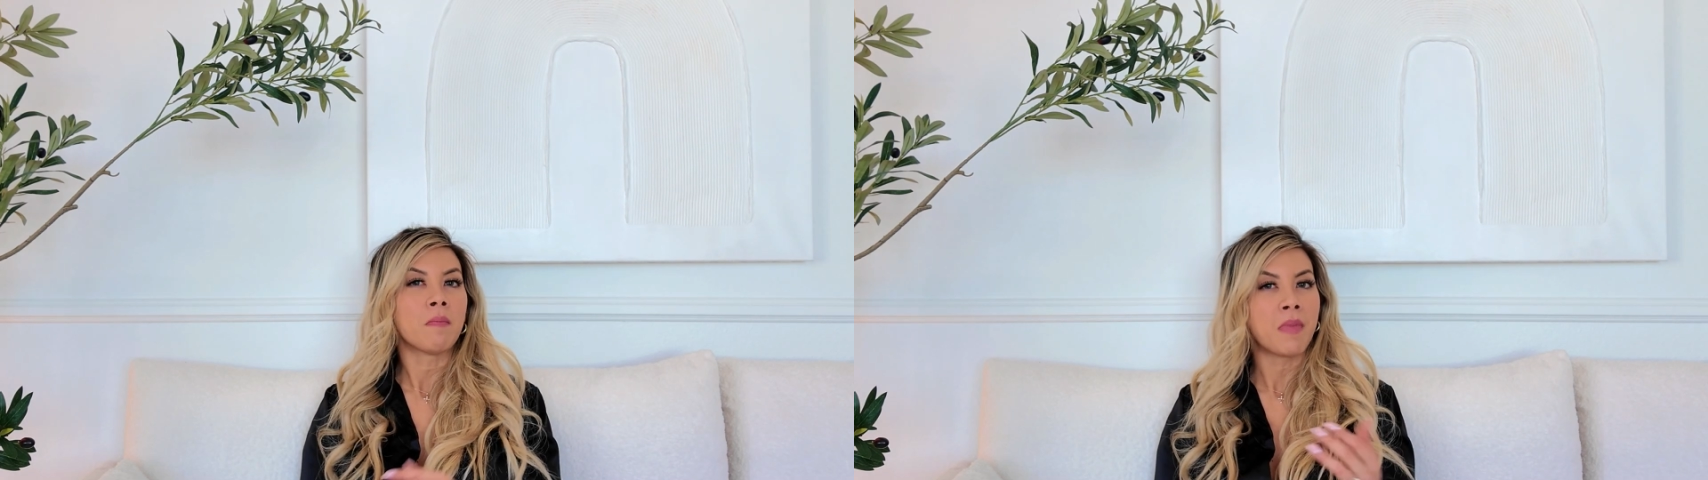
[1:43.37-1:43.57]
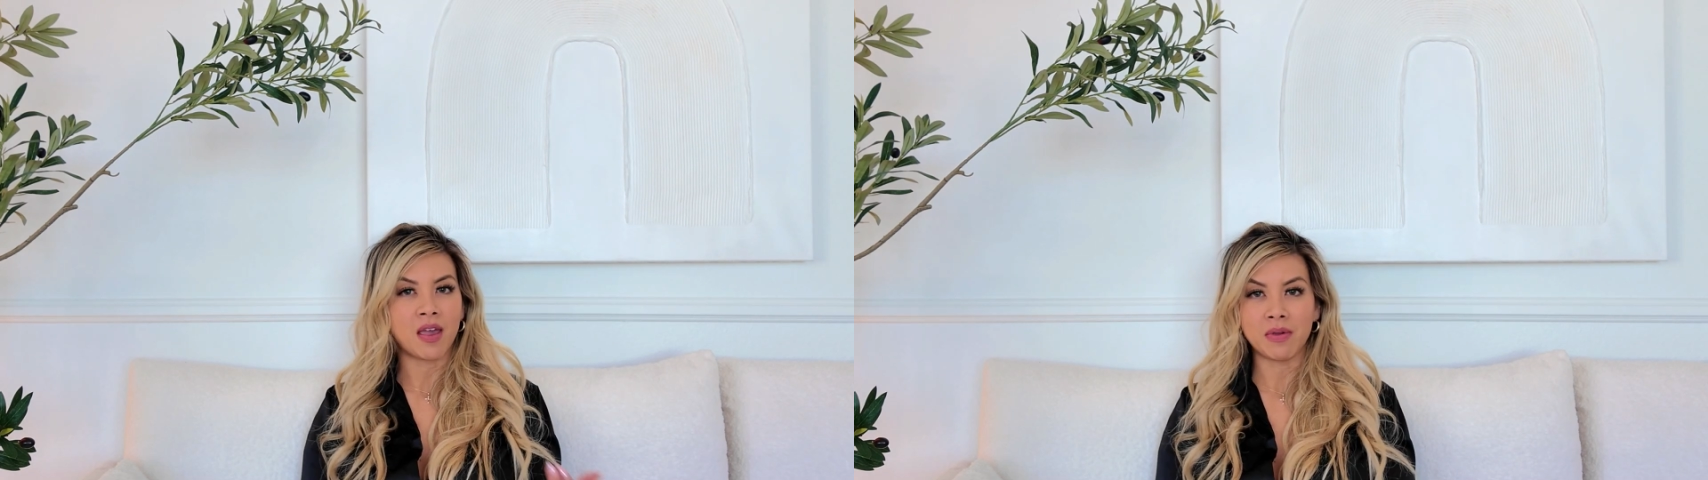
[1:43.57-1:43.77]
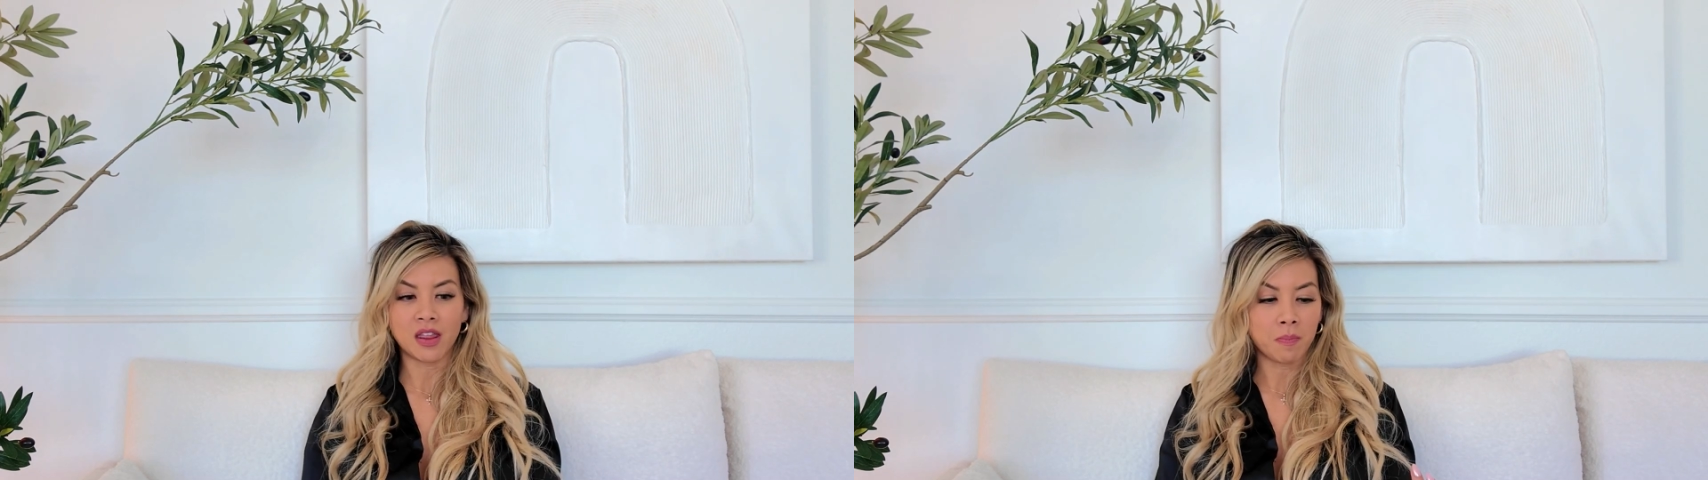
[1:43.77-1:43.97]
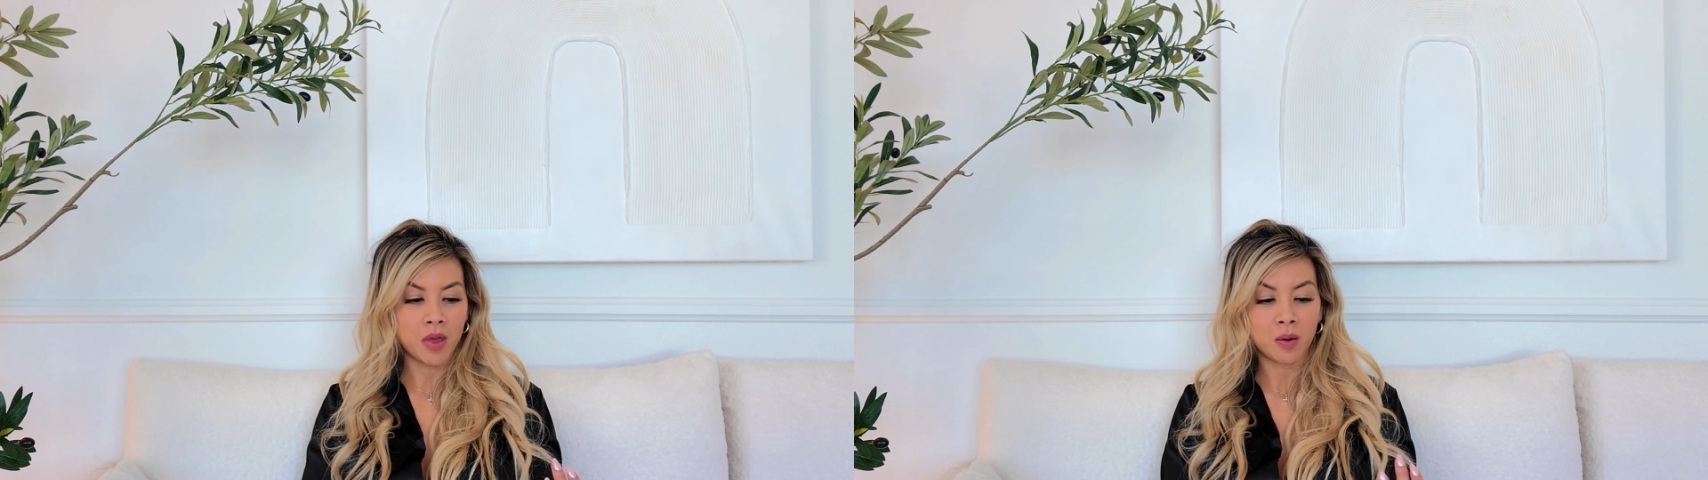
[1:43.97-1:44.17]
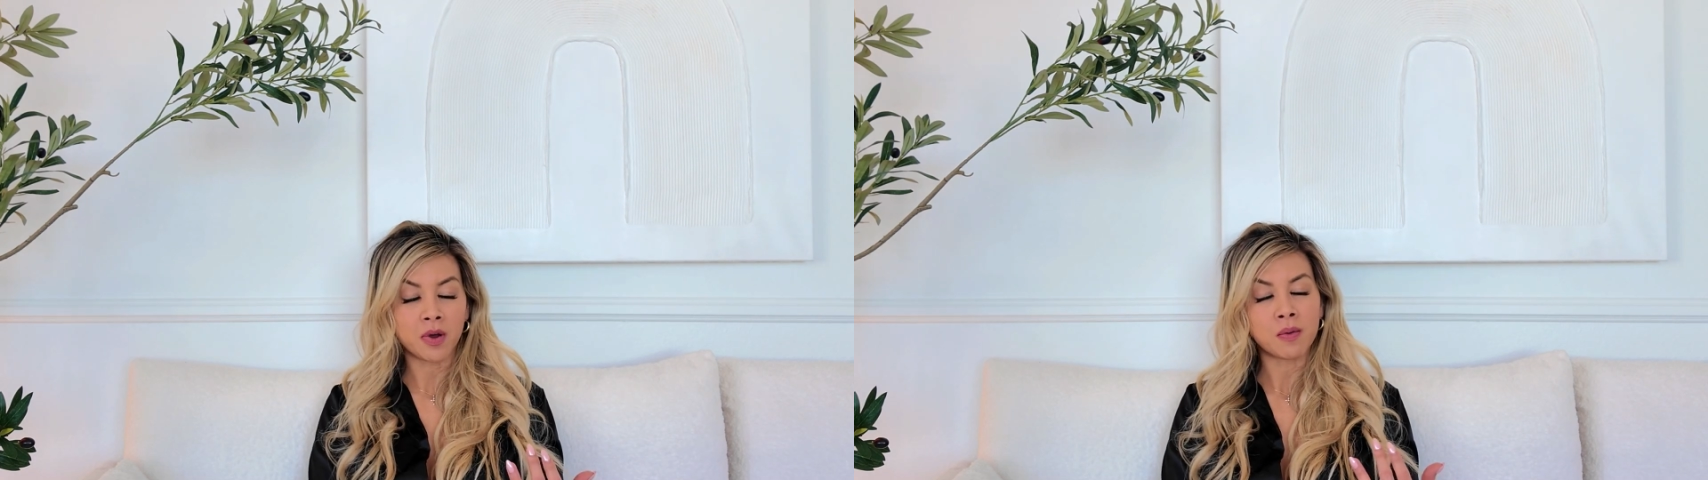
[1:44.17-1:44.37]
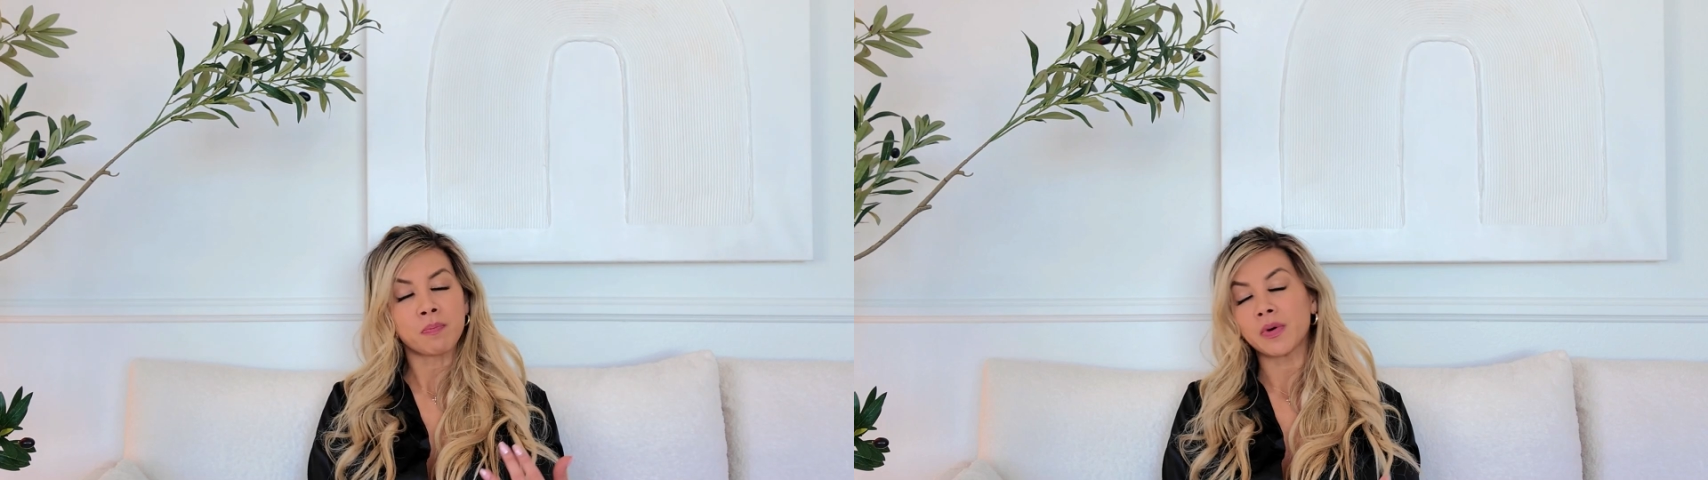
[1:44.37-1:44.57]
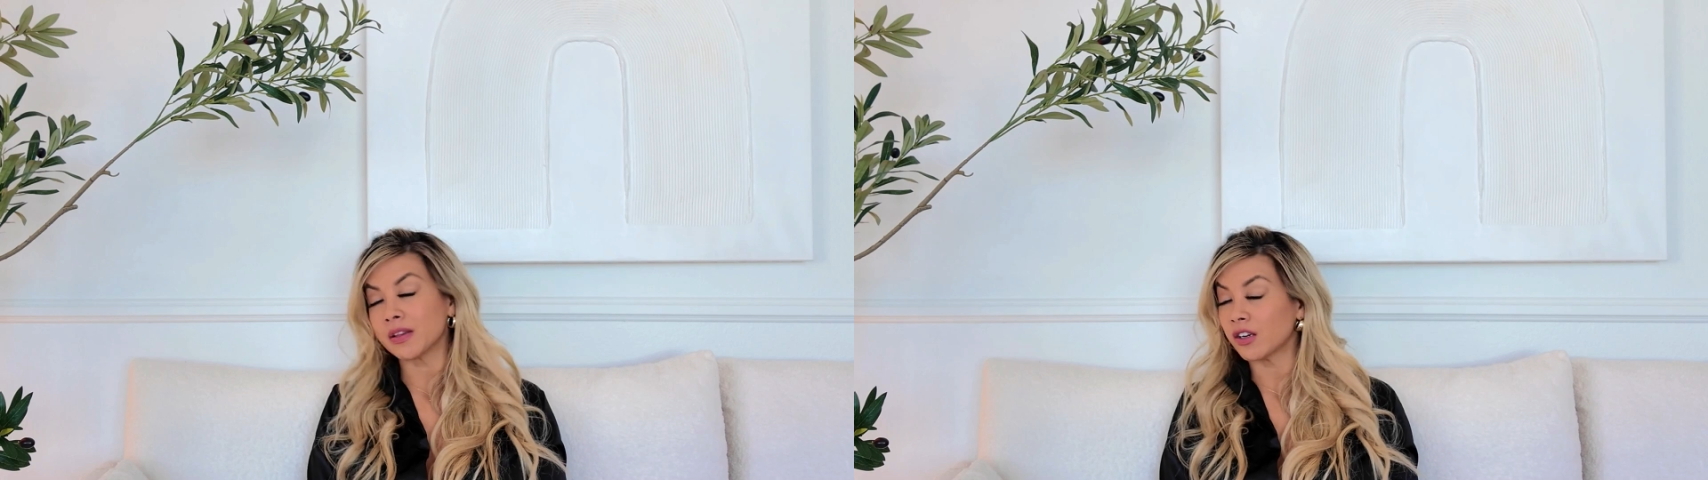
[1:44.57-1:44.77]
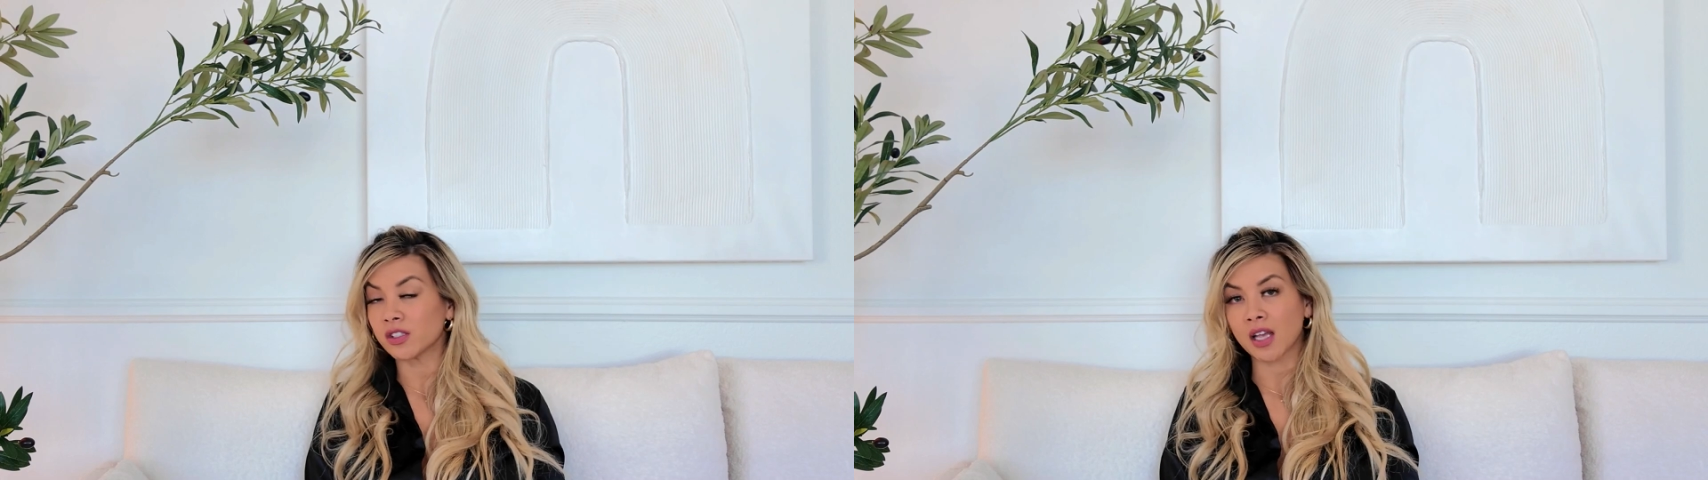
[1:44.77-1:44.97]
may be the minimum,
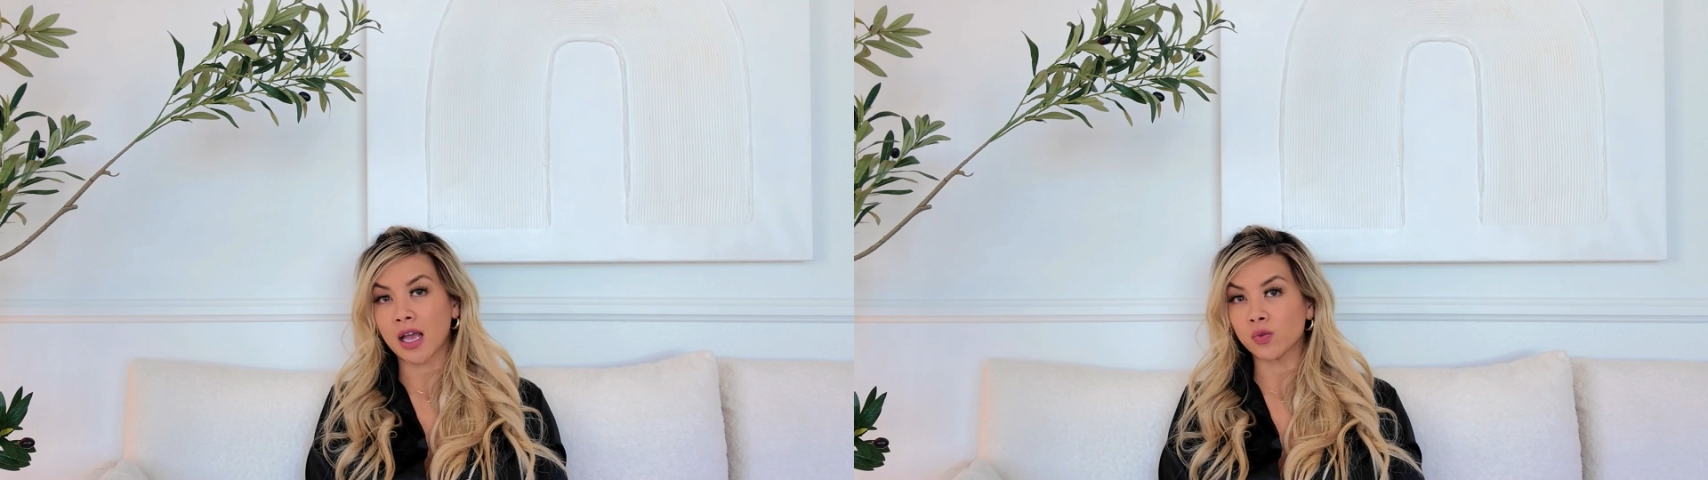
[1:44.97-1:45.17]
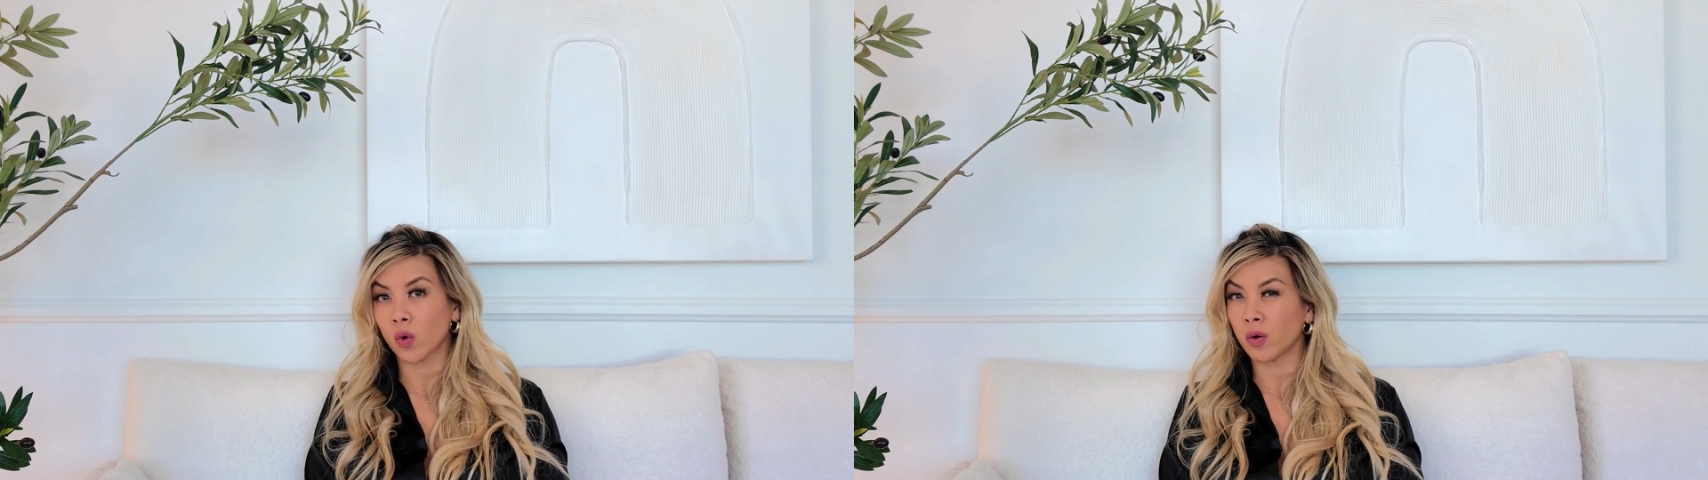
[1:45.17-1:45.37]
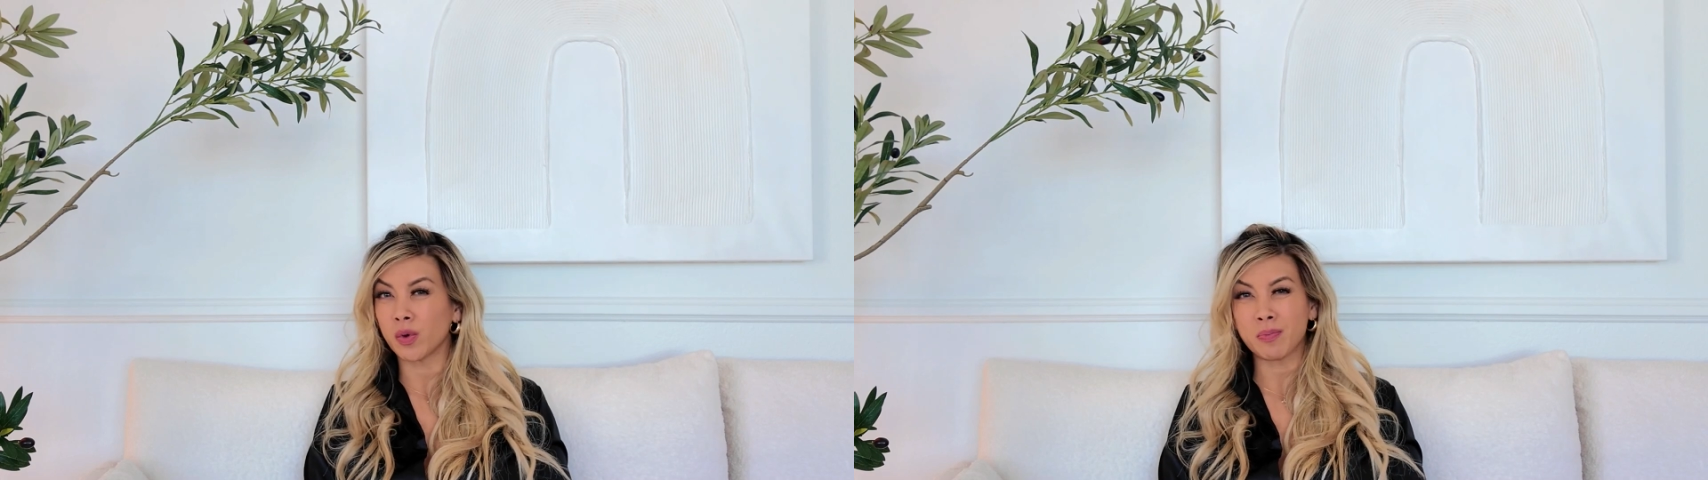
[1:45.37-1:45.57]
but there's times where we